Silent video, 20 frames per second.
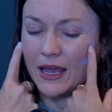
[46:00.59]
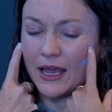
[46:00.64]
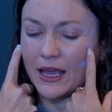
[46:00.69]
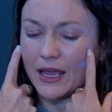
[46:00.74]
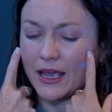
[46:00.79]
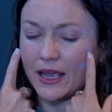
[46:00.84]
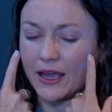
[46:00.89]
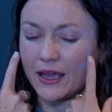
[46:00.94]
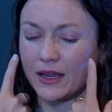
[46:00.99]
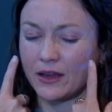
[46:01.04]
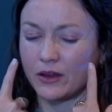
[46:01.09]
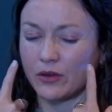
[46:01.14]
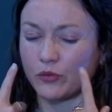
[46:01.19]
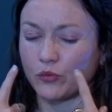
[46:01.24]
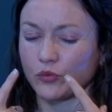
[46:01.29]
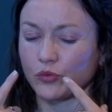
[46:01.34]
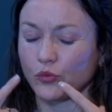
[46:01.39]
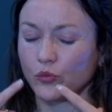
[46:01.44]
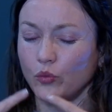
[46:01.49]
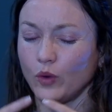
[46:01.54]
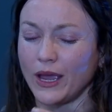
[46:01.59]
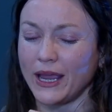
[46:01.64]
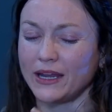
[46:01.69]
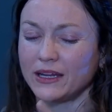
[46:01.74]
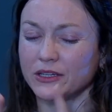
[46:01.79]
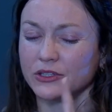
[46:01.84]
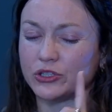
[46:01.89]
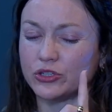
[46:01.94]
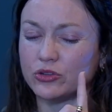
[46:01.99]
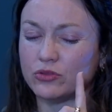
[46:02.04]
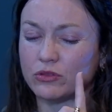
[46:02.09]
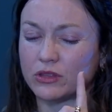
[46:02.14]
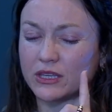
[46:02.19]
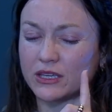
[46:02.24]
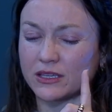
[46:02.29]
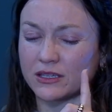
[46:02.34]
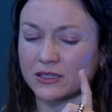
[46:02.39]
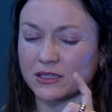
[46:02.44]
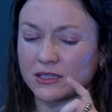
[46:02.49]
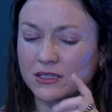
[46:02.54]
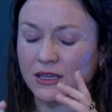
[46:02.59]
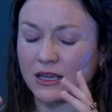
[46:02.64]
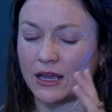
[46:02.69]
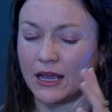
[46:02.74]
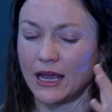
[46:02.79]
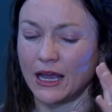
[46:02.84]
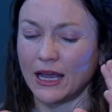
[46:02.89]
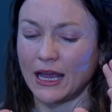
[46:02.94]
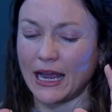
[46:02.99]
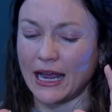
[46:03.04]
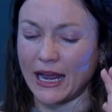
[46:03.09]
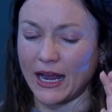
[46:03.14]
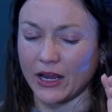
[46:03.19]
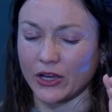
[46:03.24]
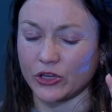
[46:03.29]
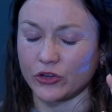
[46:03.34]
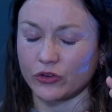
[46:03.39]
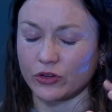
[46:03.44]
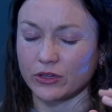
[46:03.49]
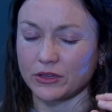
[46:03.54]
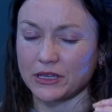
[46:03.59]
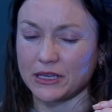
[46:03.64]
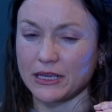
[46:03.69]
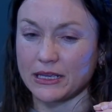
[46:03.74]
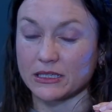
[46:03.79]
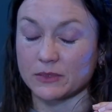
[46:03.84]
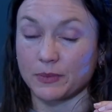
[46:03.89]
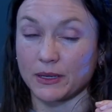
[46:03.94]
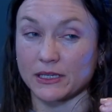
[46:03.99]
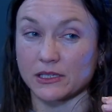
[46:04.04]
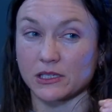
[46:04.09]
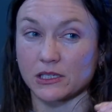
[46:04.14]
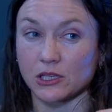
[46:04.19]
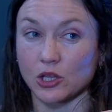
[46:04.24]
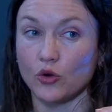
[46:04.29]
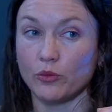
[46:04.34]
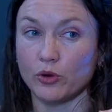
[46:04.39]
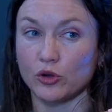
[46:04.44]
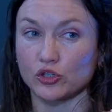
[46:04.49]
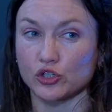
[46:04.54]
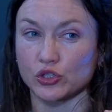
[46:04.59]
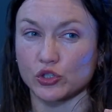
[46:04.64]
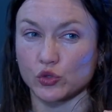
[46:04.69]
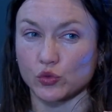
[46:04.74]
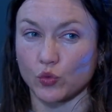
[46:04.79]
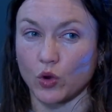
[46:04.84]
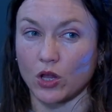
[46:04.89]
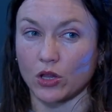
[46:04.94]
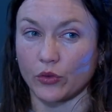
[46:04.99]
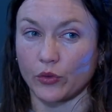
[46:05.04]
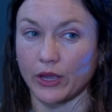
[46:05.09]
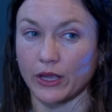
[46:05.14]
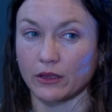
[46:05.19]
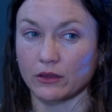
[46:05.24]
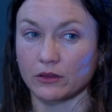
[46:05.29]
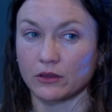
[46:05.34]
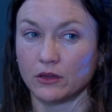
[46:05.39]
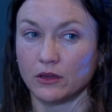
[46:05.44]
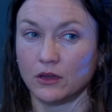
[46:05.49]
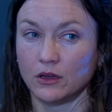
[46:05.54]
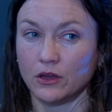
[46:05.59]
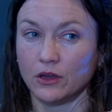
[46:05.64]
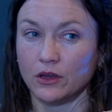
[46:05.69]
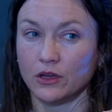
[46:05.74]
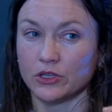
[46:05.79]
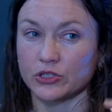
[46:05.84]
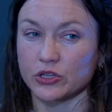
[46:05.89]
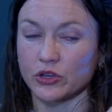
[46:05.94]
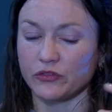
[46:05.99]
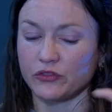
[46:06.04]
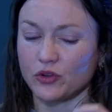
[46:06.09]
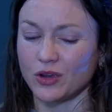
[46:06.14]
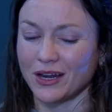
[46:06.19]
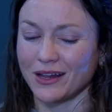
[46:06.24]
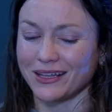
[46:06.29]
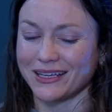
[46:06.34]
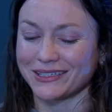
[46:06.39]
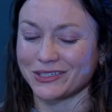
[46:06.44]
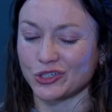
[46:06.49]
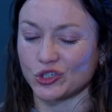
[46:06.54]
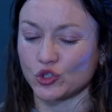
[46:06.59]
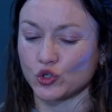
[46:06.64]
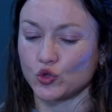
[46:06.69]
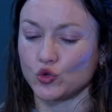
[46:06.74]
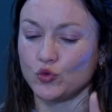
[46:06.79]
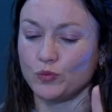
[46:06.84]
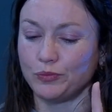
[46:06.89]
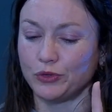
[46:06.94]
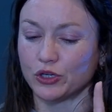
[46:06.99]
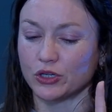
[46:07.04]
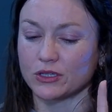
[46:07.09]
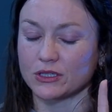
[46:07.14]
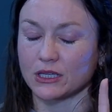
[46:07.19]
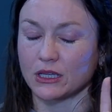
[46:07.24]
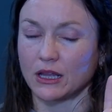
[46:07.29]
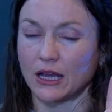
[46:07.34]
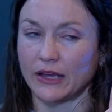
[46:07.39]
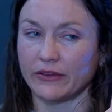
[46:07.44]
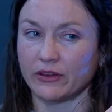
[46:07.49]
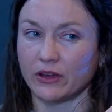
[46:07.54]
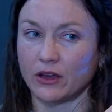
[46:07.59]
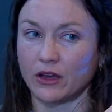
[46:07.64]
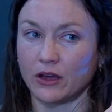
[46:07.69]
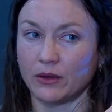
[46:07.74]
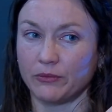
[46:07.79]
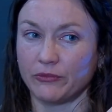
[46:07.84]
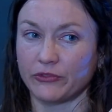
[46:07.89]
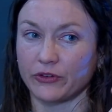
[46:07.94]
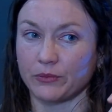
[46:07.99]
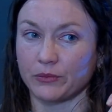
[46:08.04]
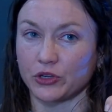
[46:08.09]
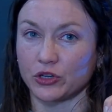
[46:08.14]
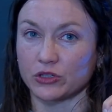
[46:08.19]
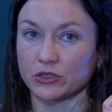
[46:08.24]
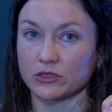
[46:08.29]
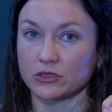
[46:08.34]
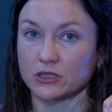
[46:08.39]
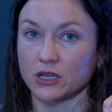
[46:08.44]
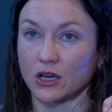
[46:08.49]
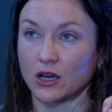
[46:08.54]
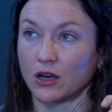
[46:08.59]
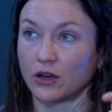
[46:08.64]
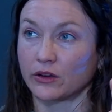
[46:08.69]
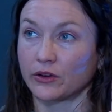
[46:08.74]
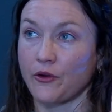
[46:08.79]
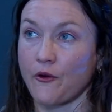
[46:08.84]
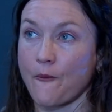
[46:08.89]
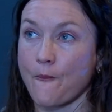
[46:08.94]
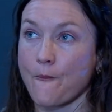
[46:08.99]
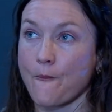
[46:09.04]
And the way to do this accurately is by slow motion swallowing. So if you kind of like scoop your saliva up from your tongue,